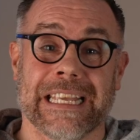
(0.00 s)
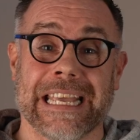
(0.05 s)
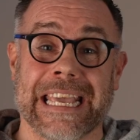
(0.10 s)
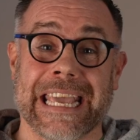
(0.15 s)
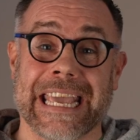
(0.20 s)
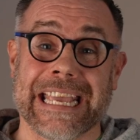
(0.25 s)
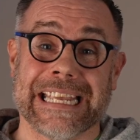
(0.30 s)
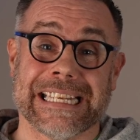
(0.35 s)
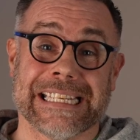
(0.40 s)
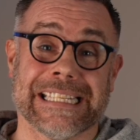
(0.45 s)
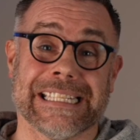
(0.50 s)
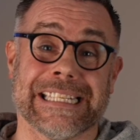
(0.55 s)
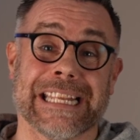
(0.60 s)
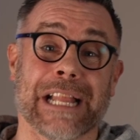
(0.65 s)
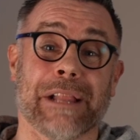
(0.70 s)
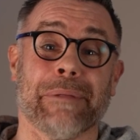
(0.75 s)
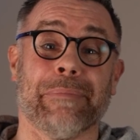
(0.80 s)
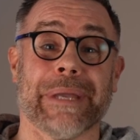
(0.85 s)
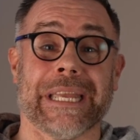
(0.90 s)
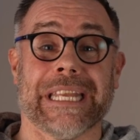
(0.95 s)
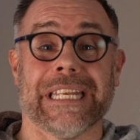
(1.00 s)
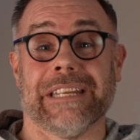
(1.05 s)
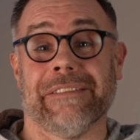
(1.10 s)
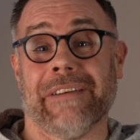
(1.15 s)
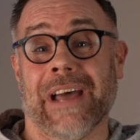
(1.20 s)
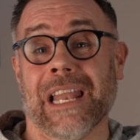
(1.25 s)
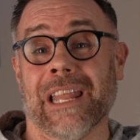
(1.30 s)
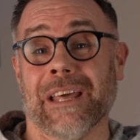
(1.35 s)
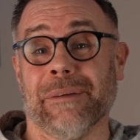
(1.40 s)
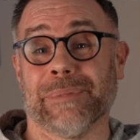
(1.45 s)
It is still being
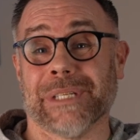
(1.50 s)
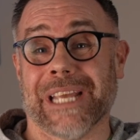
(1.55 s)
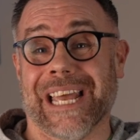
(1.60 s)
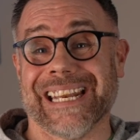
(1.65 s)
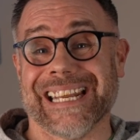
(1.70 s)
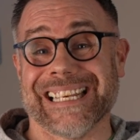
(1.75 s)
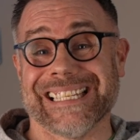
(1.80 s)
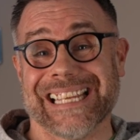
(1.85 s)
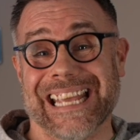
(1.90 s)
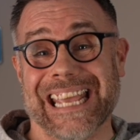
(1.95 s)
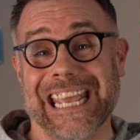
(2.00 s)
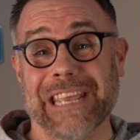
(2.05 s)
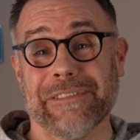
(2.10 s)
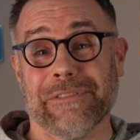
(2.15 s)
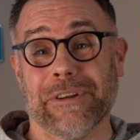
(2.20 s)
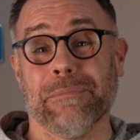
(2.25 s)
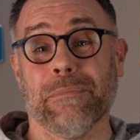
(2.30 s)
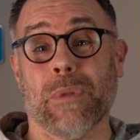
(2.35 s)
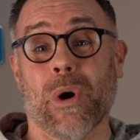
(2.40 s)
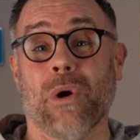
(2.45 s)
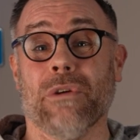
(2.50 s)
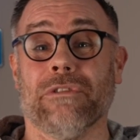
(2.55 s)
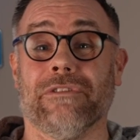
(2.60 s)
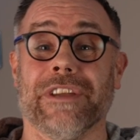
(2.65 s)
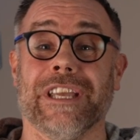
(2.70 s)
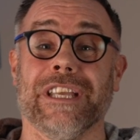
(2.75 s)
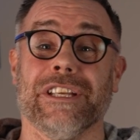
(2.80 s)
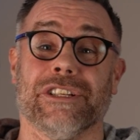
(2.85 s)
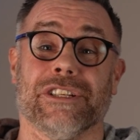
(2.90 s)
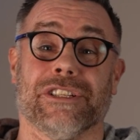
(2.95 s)
developed and has even more
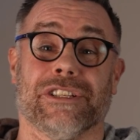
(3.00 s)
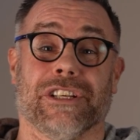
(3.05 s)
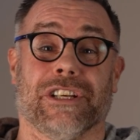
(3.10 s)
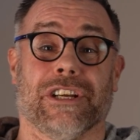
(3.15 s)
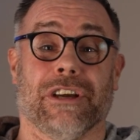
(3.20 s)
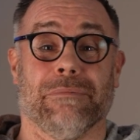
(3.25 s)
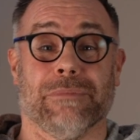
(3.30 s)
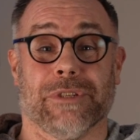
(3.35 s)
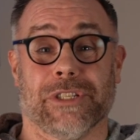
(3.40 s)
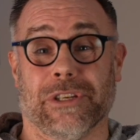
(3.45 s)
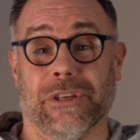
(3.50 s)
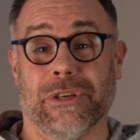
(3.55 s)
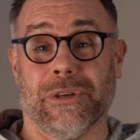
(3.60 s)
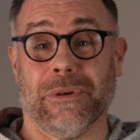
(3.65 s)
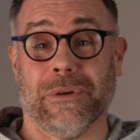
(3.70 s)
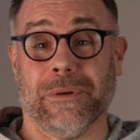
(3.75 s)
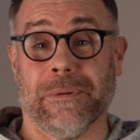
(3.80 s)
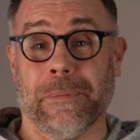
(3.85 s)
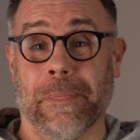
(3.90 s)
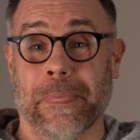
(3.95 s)
features to come soon.